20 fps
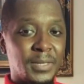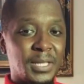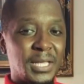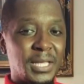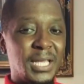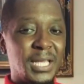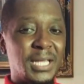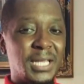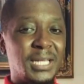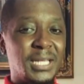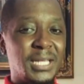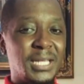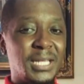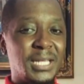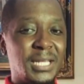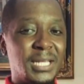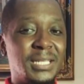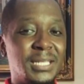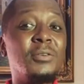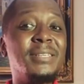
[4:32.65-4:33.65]
He is
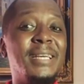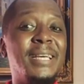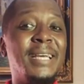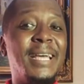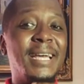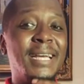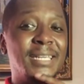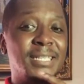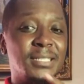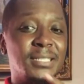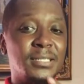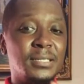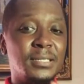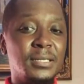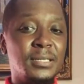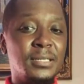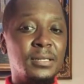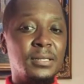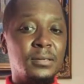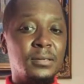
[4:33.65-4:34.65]
bringing out the hate
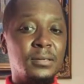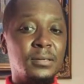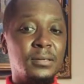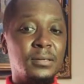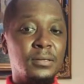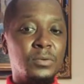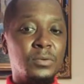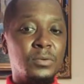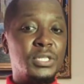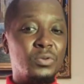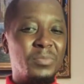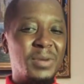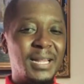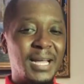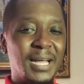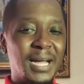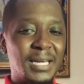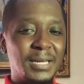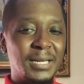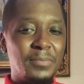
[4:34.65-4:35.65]
which is normally
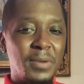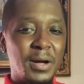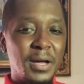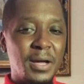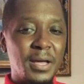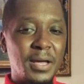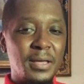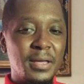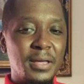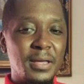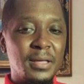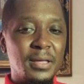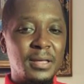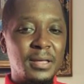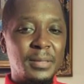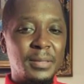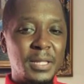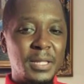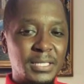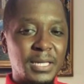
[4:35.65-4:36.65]
had by the
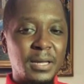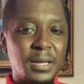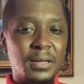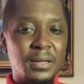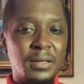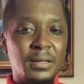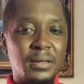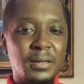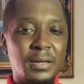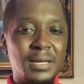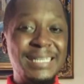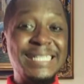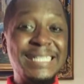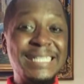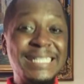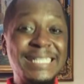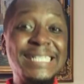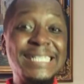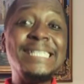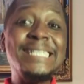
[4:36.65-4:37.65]
Nyanza
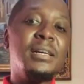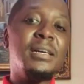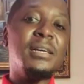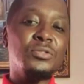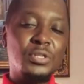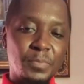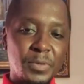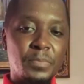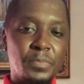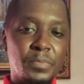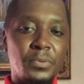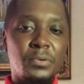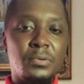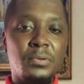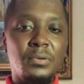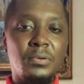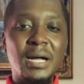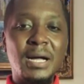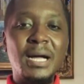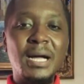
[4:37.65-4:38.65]
leaders, not people,
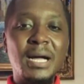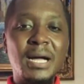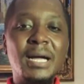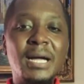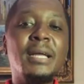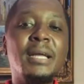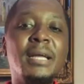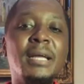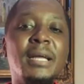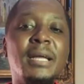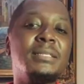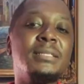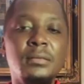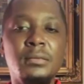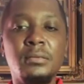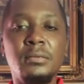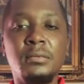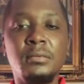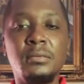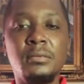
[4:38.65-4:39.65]
against the
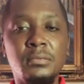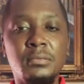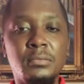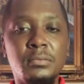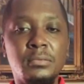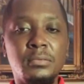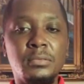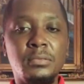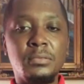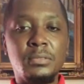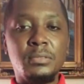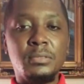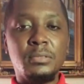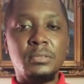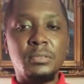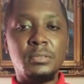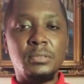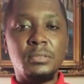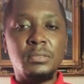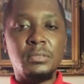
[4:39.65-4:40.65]
Central
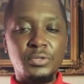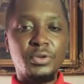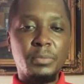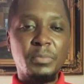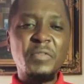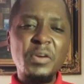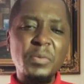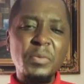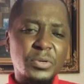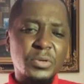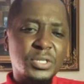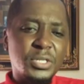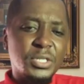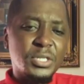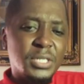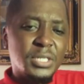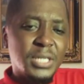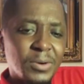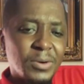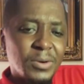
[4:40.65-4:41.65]
Kenya. Before I proceed,
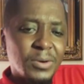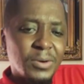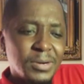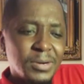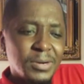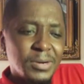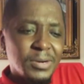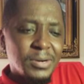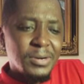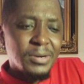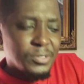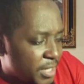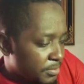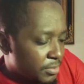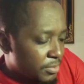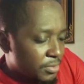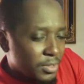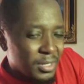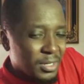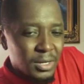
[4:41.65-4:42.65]
I want to play a tape
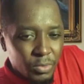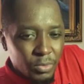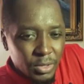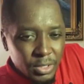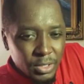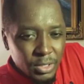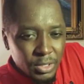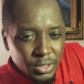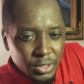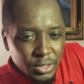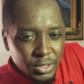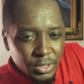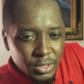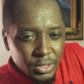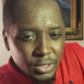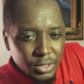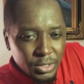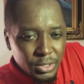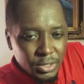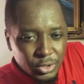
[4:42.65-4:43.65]
when John MBADI
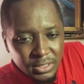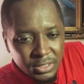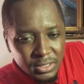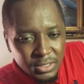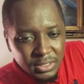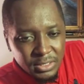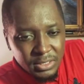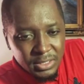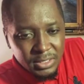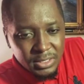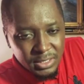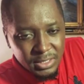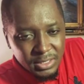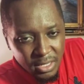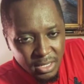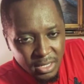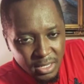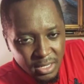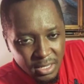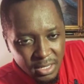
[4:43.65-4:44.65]
was saying
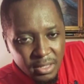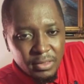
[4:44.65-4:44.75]
this.